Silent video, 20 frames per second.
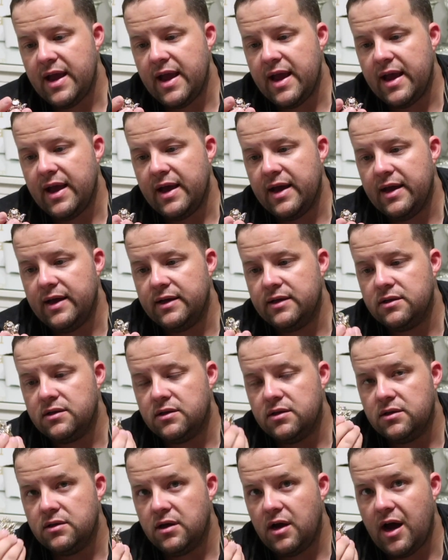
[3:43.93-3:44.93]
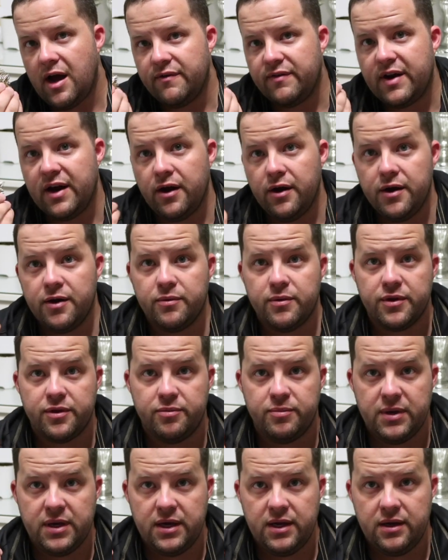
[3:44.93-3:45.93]
and I've carried it
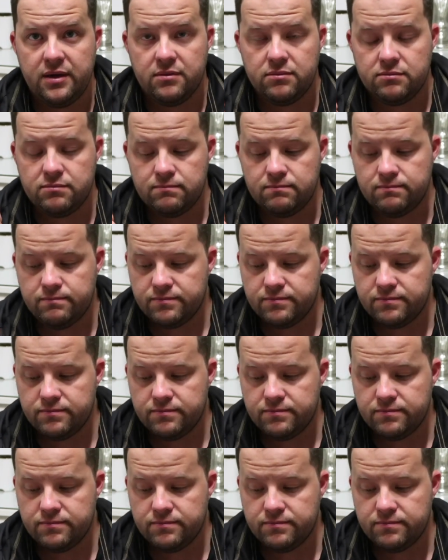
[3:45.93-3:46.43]
with me